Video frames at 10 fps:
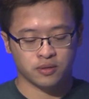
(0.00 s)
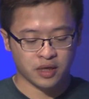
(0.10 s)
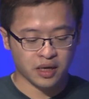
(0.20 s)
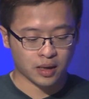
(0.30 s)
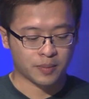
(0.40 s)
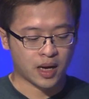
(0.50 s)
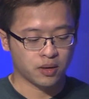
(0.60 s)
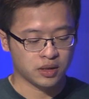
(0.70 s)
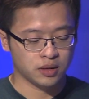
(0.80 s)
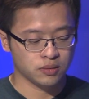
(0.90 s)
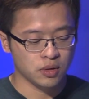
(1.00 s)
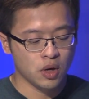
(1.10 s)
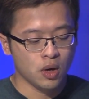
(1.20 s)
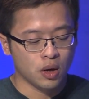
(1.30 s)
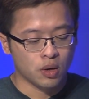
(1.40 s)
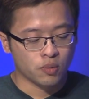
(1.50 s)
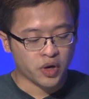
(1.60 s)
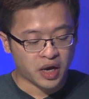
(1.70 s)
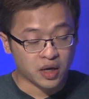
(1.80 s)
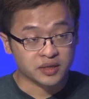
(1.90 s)
thinking about
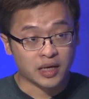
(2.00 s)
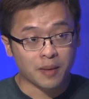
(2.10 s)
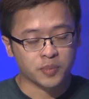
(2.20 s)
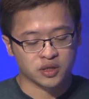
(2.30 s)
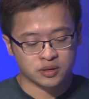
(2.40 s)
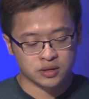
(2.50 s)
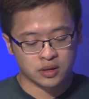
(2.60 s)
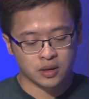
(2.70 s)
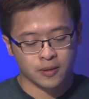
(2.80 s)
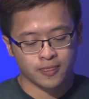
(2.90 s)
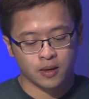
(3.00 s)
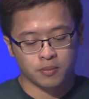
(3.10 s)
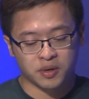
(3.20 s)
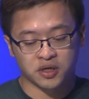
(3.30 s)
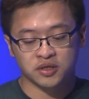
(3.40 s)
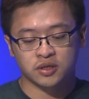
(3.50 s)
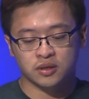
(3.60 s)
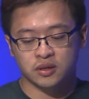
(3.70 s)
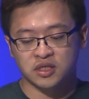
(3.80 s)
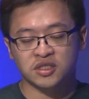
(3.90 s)
working on tablets, because
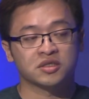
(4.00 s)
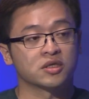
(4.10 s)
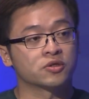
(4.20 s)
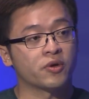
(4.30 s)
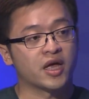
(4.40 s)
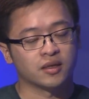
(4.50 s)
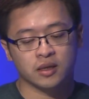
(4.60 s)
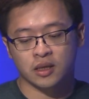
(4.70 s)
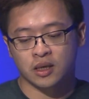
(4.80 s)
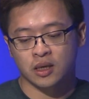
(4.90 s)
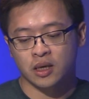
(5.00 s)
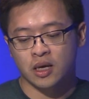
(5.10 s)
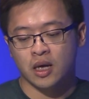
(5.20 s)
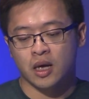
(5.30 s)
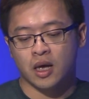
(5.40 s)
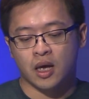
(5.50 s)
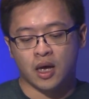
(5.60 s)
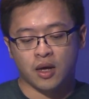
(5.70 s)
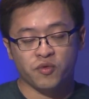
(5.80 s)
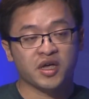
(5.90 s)
this is the trend.
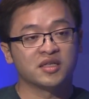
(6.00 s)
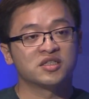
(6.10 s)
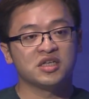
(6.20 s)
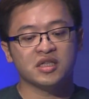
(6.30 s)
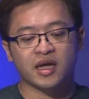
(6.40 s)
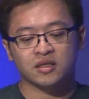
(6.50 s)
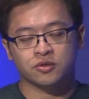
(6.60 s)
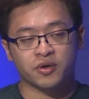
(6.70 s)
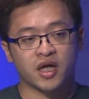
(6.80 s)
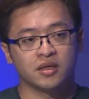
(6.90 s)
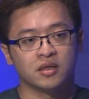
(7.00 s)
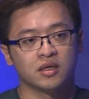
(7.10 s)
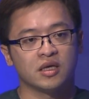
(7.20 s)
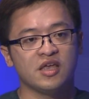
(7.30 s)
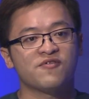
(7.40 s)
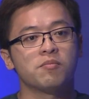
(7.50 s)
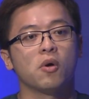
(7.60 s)
And we can see that trend even